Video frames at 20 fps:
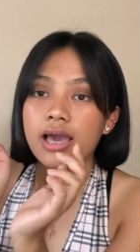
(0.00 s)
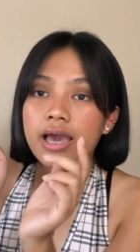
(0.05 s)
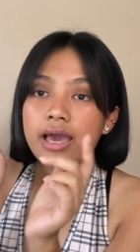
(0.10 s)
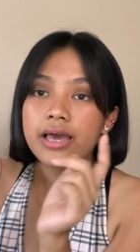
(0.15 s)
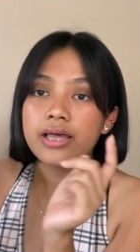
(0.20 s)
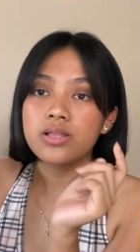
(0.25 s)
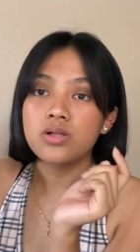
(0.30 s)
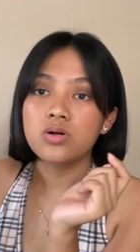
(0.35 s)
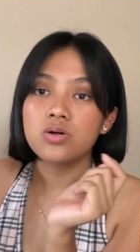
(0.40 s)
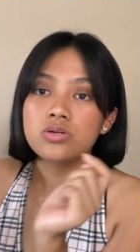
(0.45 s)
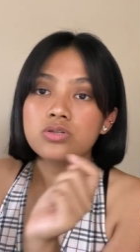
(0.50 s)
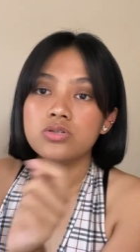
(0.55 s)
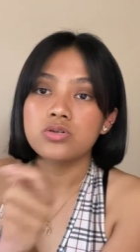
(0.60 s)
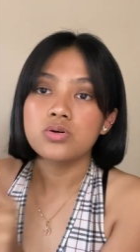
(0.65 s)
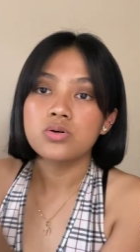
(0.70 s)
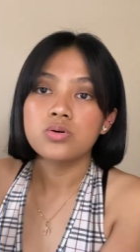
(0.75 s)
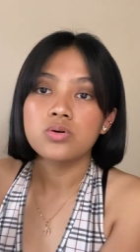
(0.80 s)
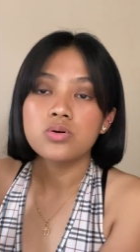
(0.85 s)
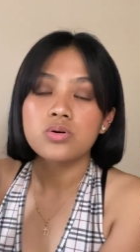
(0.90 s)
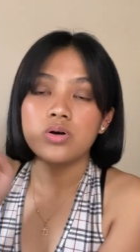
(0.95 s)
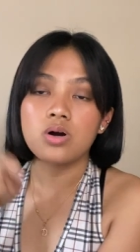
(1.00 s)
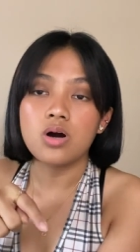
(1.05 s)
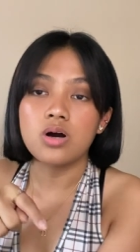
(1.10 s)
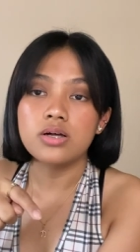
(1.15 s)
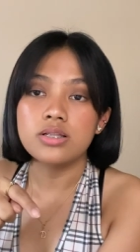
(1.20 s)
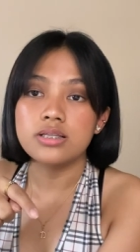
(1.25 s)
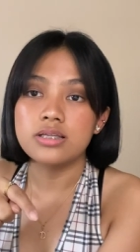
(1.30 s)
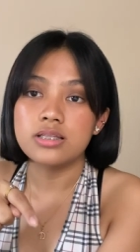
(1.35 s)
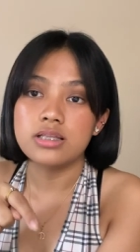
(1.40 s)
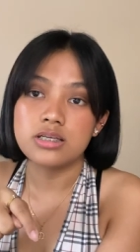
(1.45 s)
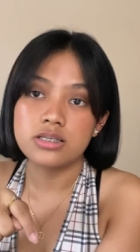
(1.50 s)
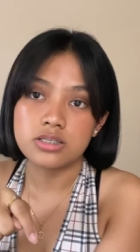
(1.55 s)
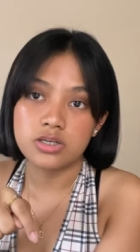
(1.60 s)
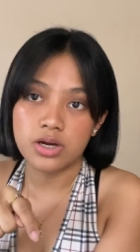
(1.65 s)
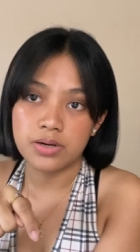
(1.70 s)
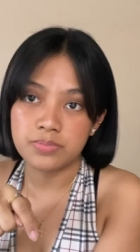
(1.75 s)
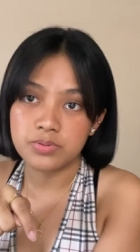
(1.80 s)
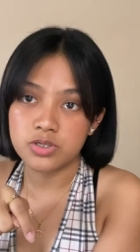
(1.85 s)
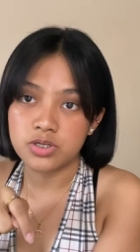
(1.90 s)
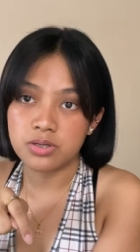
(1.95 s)
and also on the
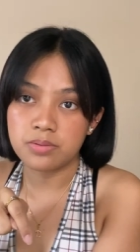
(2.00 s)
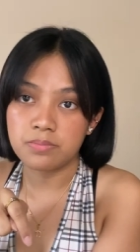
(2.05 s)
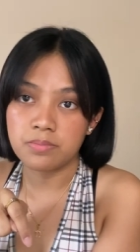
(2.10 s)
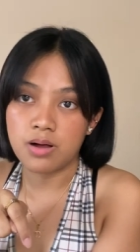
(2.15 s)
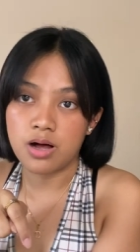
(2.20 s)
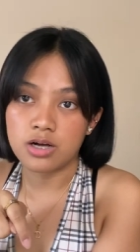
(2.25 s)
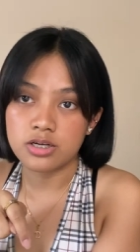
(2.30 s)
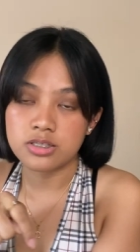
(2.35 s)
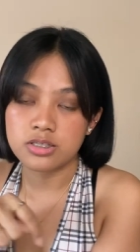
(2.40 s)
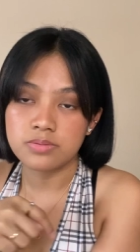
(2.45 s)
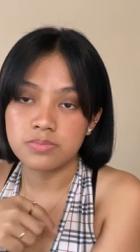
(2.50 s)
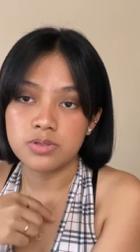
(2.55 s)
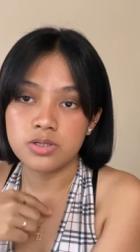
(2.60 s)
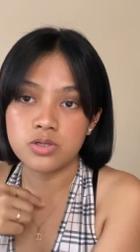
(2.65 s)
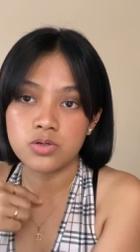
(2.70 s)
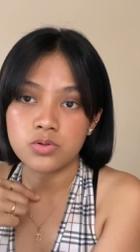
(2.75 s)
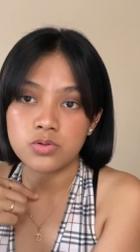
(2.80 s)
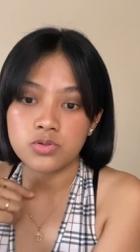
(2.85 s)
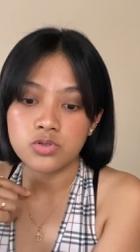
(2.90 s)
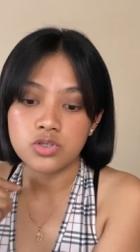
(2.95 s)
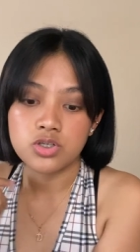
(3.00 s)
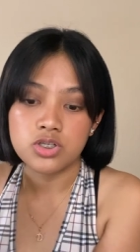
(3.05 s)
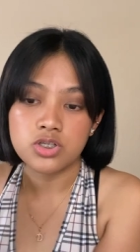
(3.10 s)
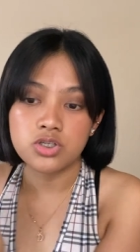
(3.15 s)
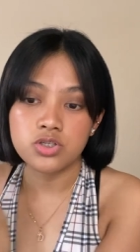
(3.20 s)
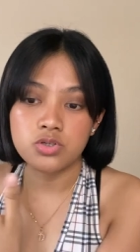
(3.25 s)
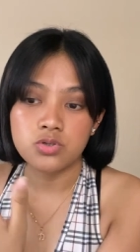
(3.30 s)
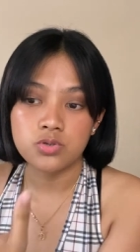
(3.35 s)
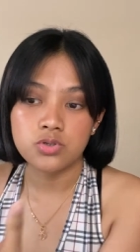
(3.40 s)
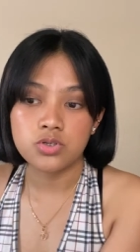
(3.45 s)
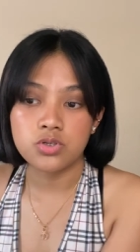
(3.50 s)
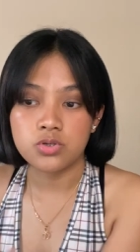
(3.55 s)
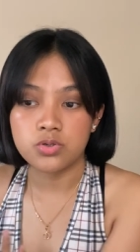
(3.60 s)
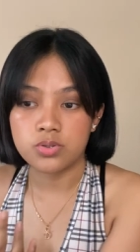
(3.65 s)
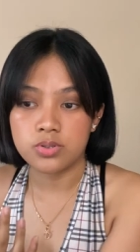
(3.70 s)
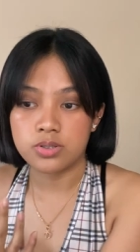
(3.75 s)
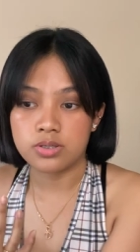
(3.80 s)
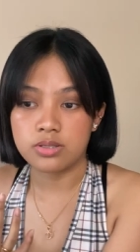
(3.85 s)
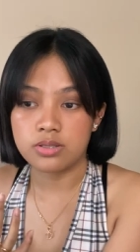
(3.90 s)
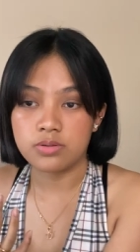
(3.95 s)
description box below just so you
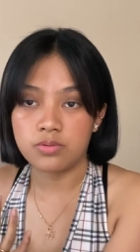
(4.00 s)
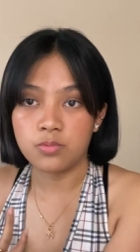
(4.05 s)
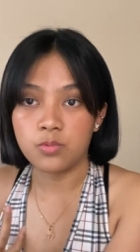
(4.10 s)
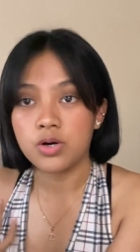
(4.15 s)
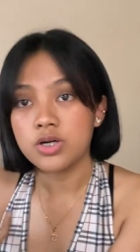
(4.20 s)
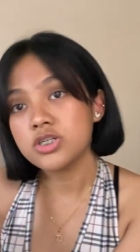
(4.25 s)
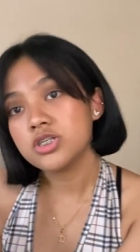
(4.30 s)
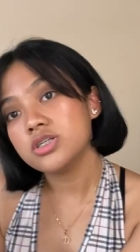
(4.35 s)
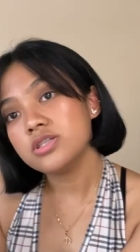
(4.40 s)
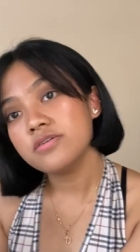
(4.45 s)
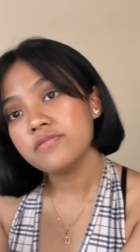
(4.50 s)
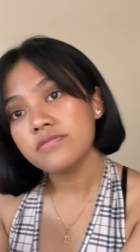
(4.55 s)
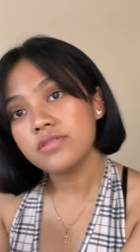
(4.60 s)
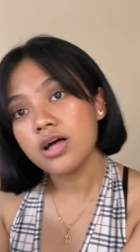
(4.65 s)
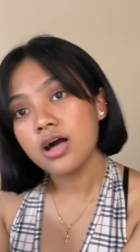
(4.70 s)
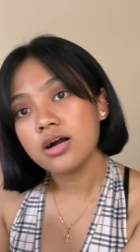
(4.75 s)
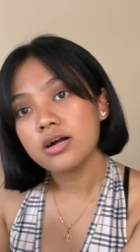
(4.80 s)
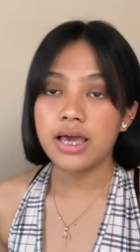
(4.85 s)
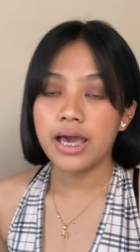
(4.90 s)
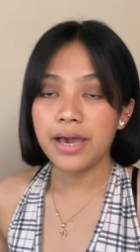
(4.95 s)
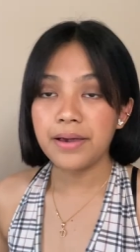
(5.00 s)
could watch the vlog.